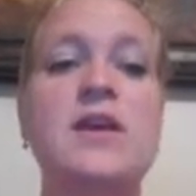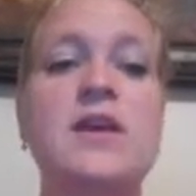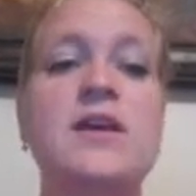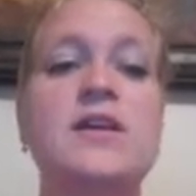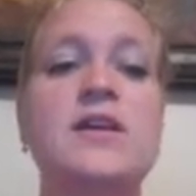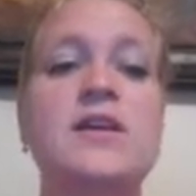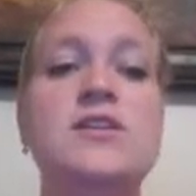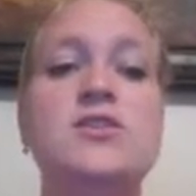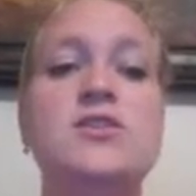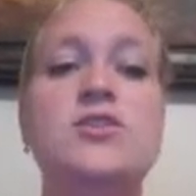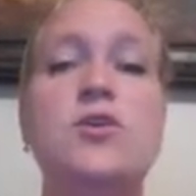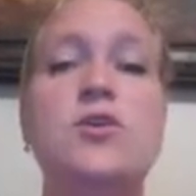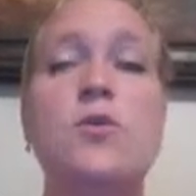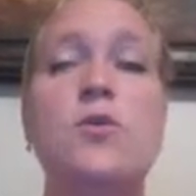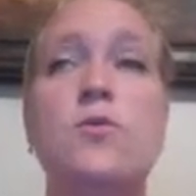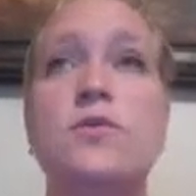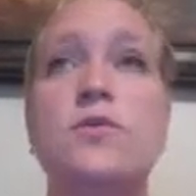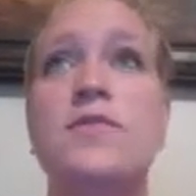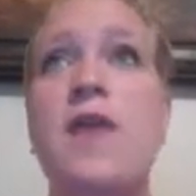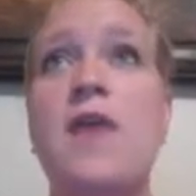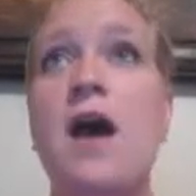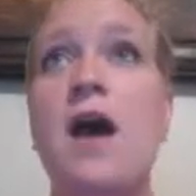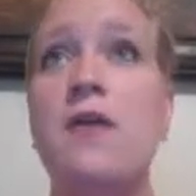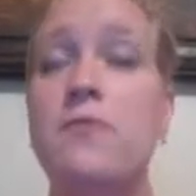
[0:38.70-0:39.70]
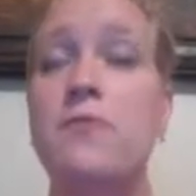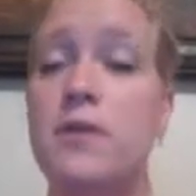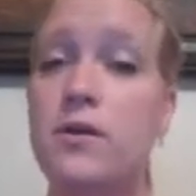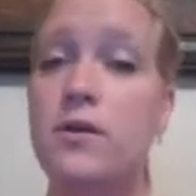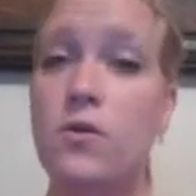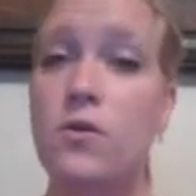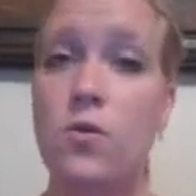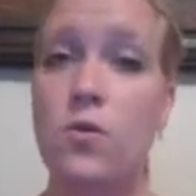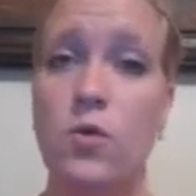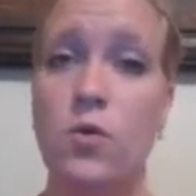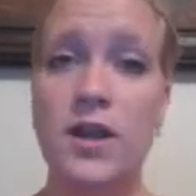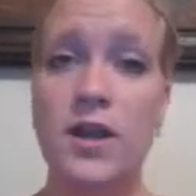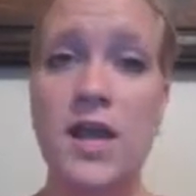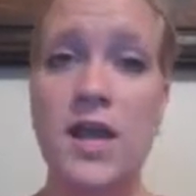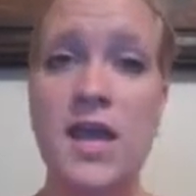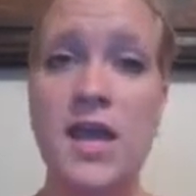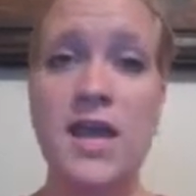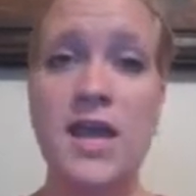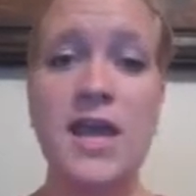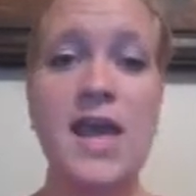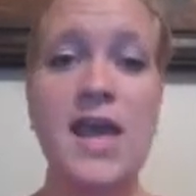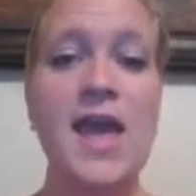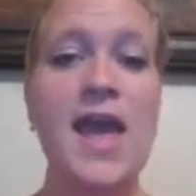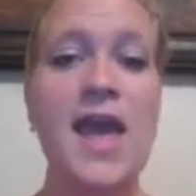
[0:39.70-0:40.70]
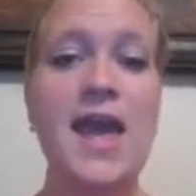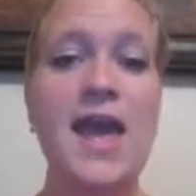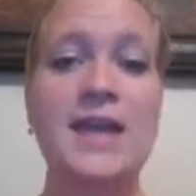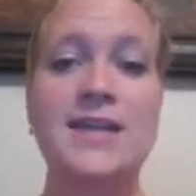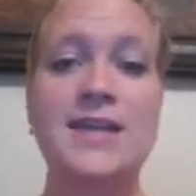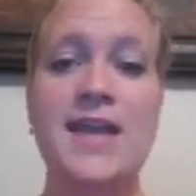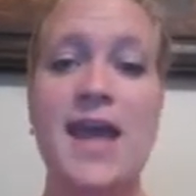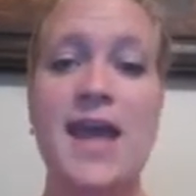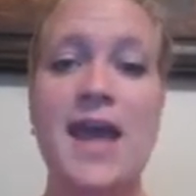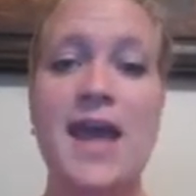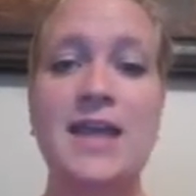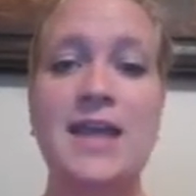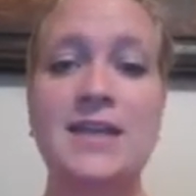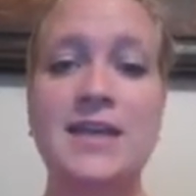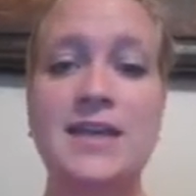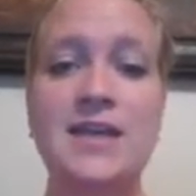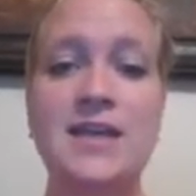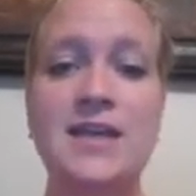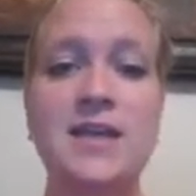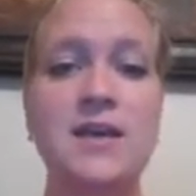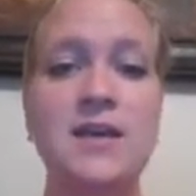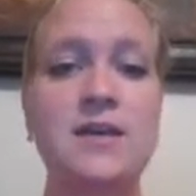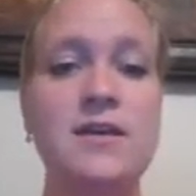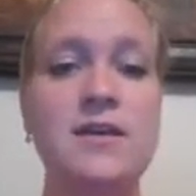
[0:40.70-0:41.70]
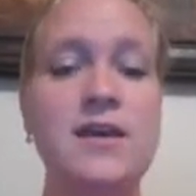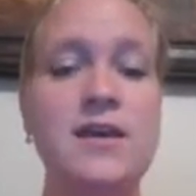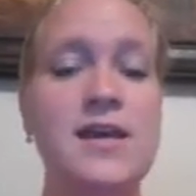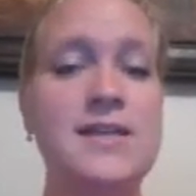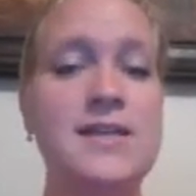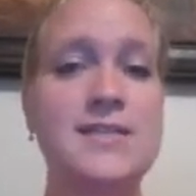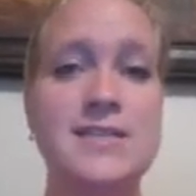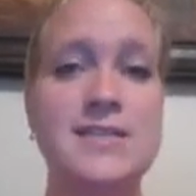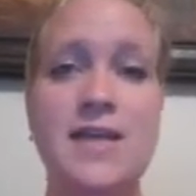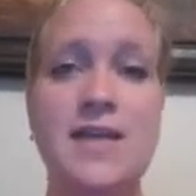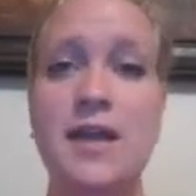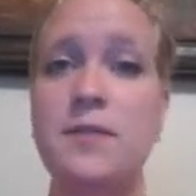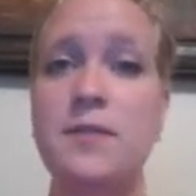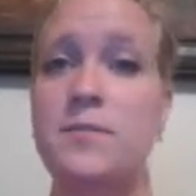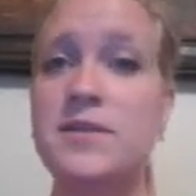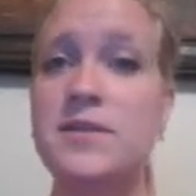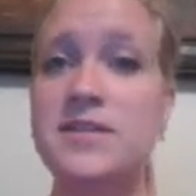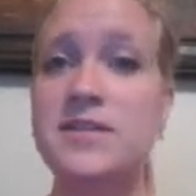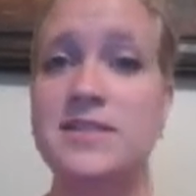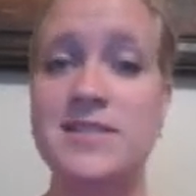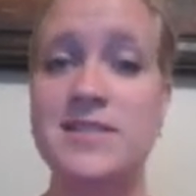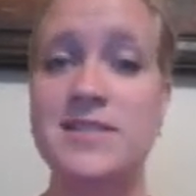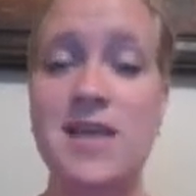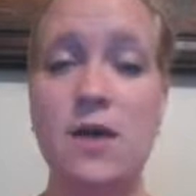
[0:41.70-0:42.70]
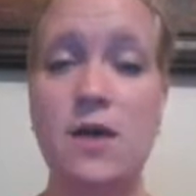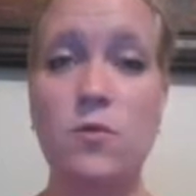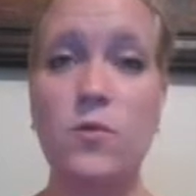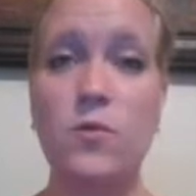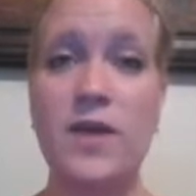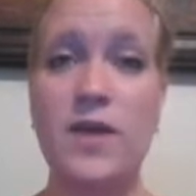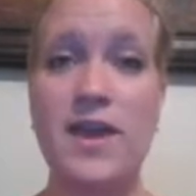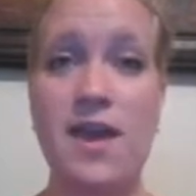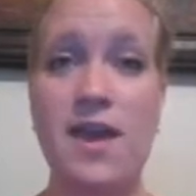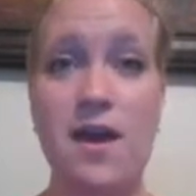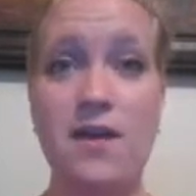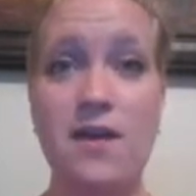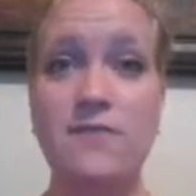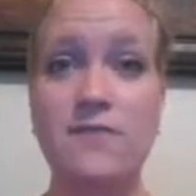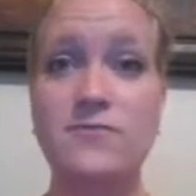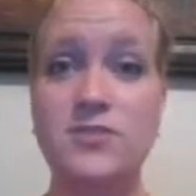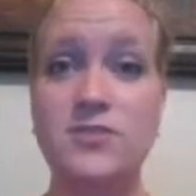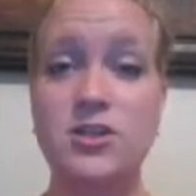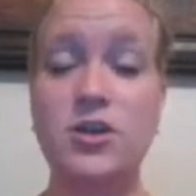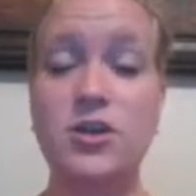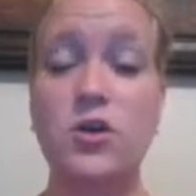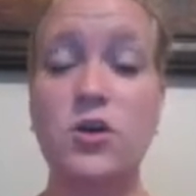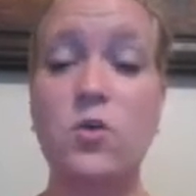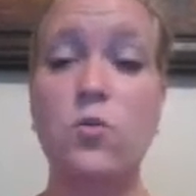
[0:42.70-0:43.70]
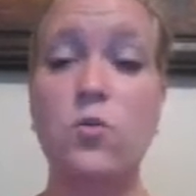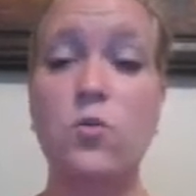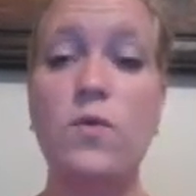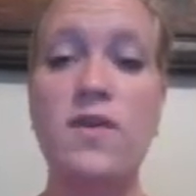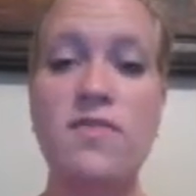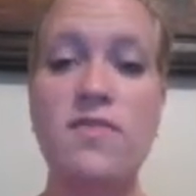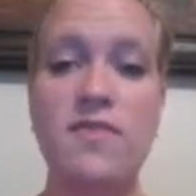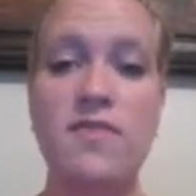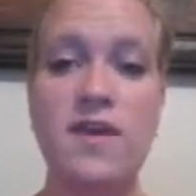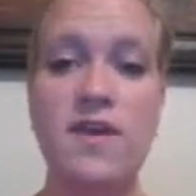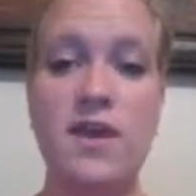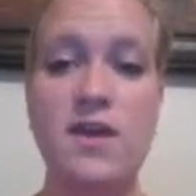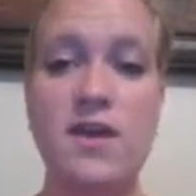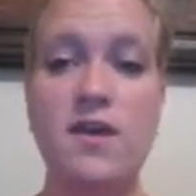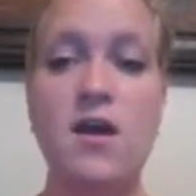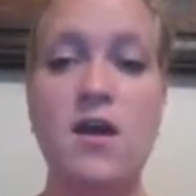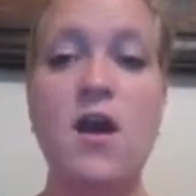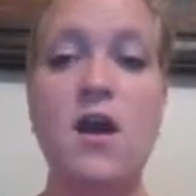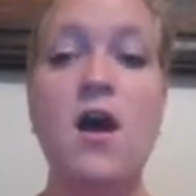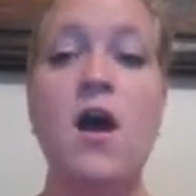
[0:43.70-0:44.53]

So that recording and any assignments that we have to go with it